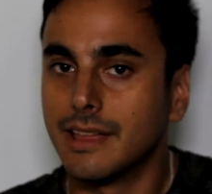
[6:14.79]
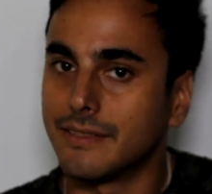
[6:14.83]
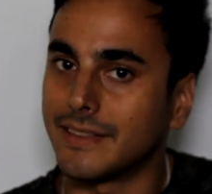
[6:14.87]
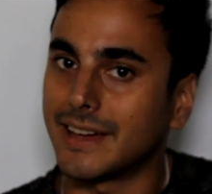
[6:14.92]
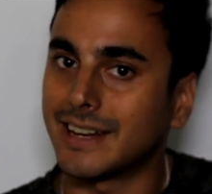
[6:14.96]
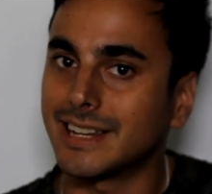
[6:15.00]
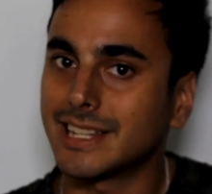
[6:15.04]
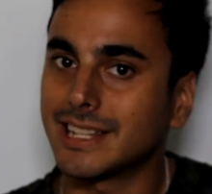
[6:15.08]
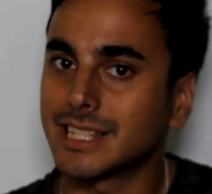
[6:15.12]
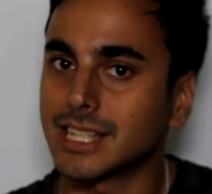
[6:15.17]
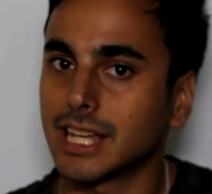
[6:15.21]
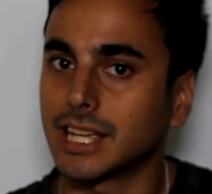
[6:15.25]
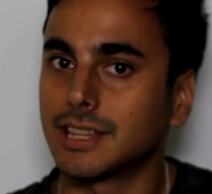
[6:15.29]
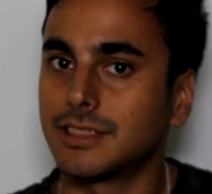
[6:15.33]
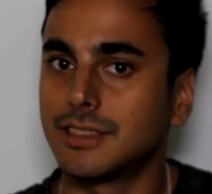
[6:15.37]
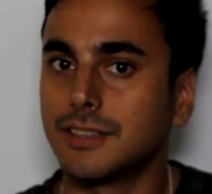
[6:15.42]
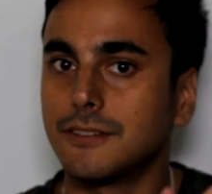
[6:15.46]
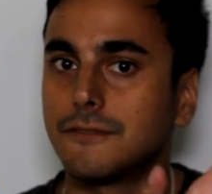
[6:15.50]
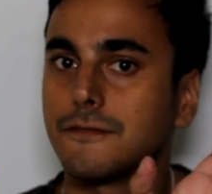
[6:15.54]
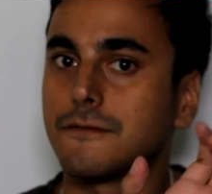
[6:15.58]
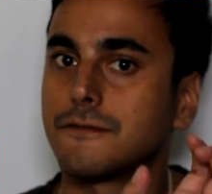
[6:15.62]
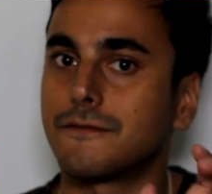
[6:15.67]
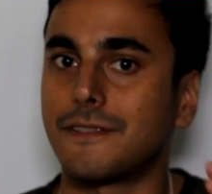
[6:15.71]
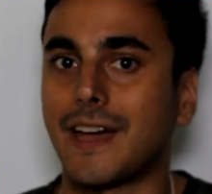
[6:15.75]
That is like the
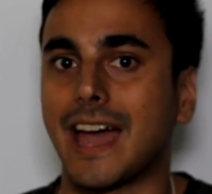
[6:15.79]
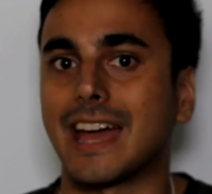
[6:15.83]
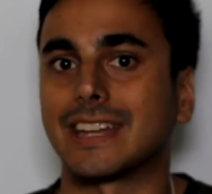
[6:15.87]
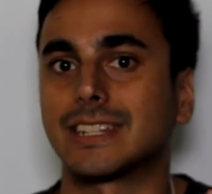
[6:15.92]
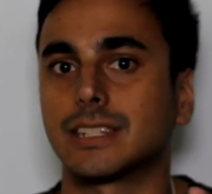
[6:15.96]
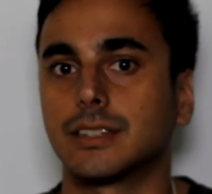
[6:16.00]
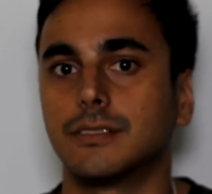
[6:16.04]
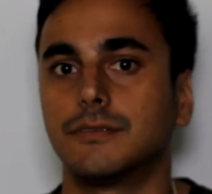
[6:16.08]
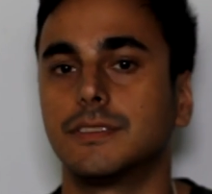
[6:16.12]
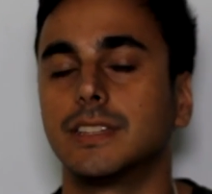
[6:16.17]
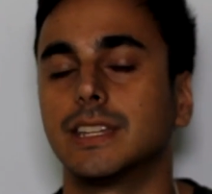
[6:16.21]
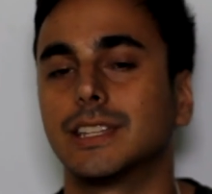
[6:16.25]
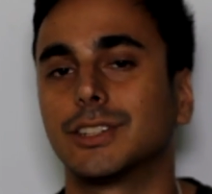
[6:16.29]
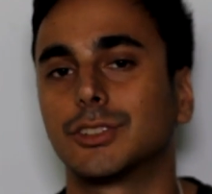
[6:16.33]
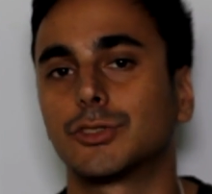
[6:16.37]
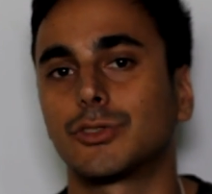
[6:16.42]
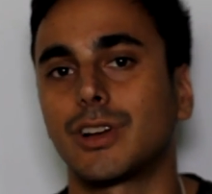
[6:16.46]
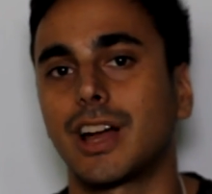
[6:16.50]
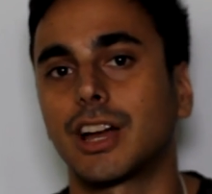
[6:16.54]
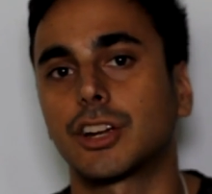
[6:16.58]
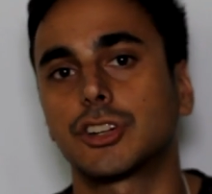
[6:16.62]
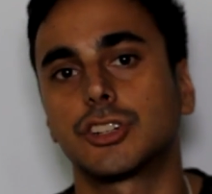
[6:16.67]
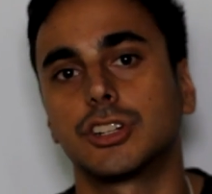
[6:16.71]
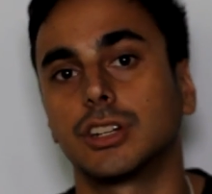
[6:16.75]
fat of the
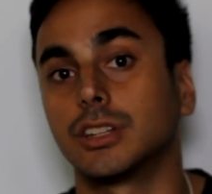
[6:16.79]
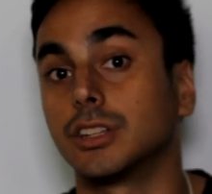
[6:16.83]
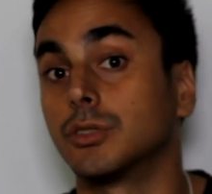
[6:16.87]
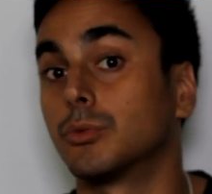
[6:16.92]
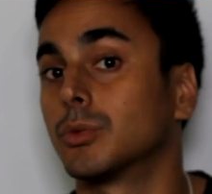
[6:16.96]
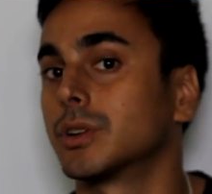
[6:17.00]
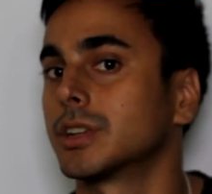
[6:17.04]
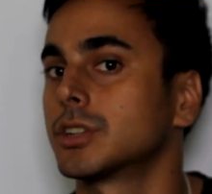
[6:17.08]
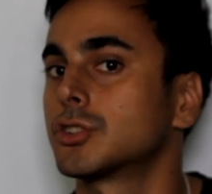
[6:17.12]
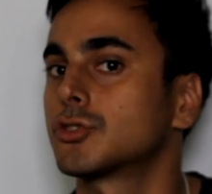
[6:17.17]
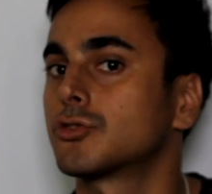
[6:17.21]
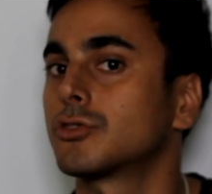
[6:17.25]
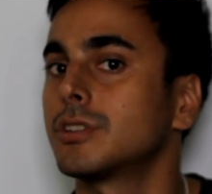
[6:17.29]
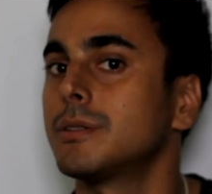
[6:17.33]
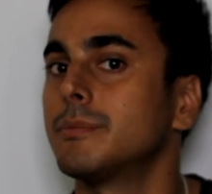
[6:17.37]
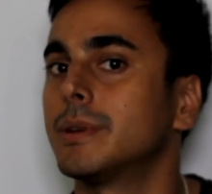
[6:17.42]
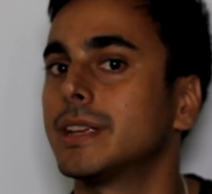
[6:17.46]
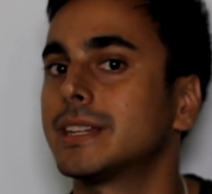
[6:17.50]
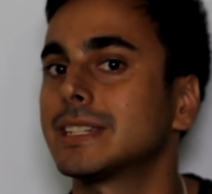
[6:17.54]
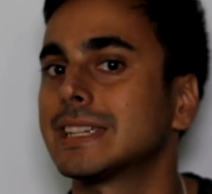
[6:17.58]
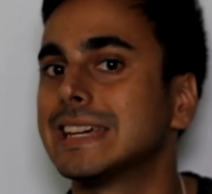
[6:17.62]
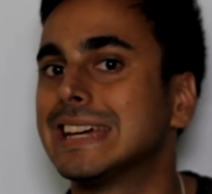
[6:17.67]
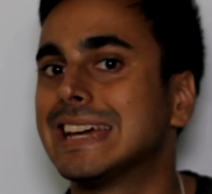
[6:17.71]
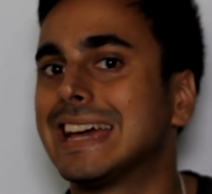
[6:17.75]
interaction, and you want to trim
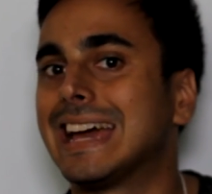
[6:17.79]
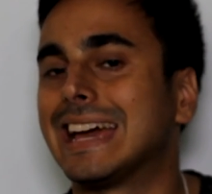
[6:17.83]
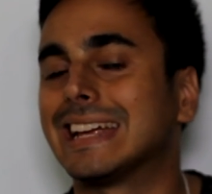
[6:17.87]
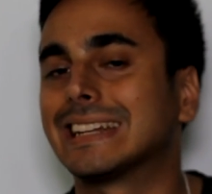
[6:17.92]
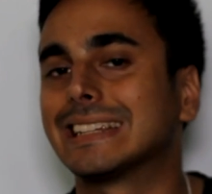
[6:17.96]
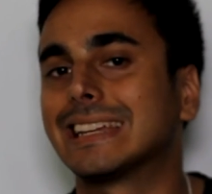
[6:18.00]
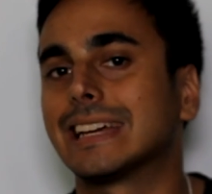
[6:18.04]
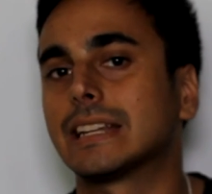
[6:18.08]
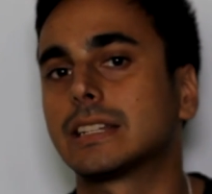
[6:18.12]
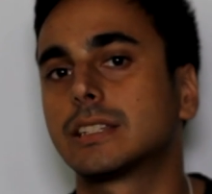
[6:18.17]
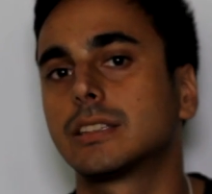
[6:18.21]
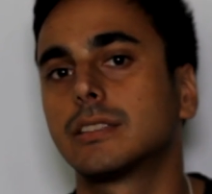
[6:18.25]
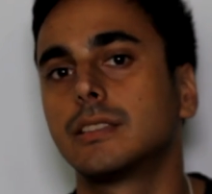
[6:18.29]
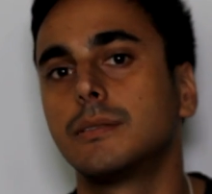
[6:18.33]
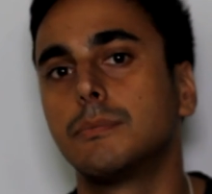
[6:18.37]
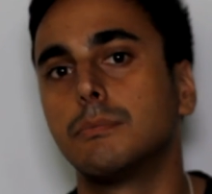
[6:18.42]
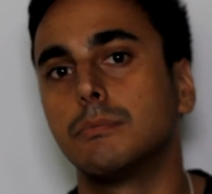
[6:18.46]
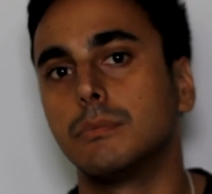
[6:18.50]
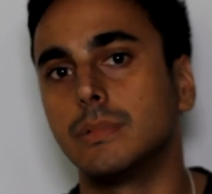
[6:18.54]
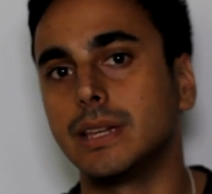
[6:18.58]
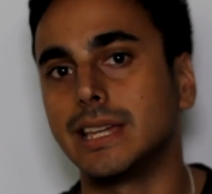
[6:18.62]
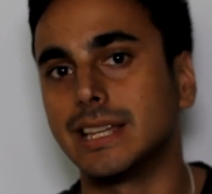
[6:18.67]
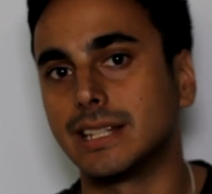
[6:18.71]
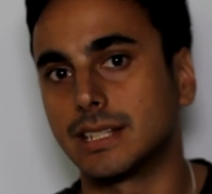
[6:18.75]
it and get to the
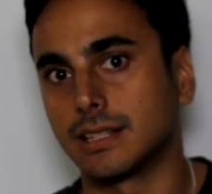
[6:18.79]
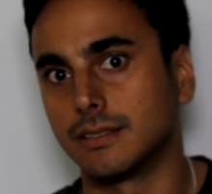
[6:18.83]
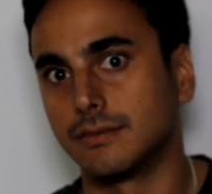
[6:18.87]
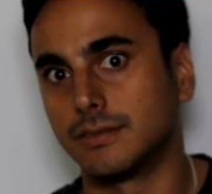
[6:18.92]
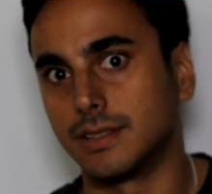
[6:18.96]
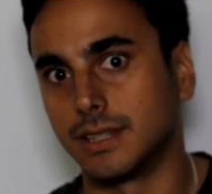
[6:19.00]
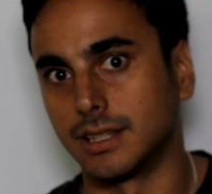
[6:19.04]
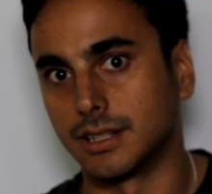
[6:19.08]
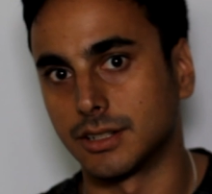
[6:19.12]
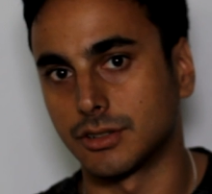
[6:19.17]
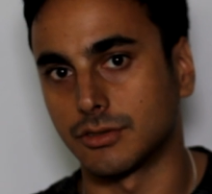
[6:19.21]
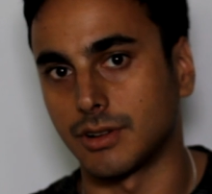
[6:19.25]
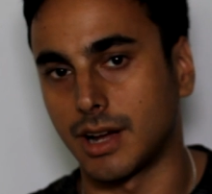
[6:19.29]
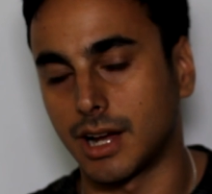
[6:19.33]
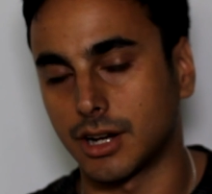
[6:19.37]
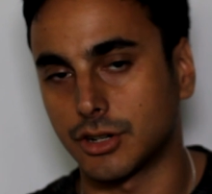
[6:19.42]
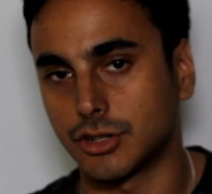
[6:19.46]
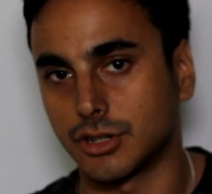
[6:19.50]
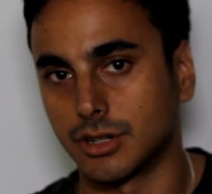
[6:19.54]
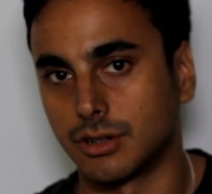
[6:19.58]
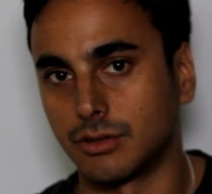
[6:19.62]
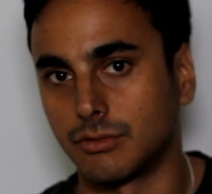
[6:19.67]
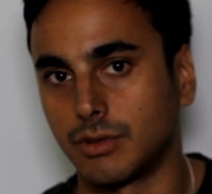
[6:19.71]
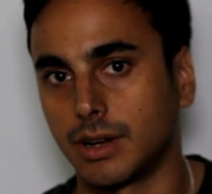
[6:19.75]
meat of the
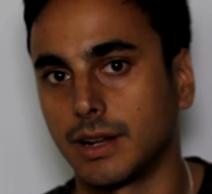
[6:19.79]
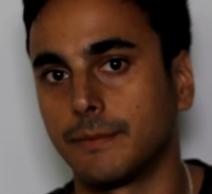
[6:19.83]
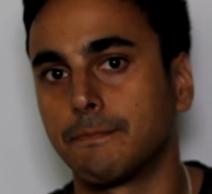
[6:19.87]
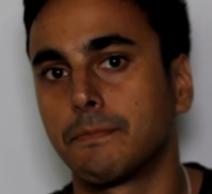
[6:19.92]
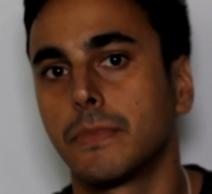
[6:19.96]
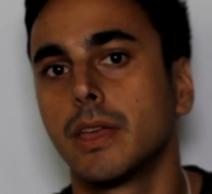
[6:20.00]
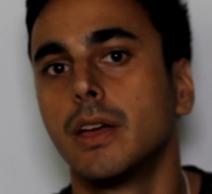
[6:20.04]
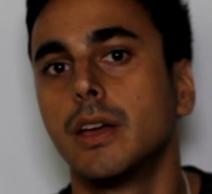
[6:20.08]
interaction, right?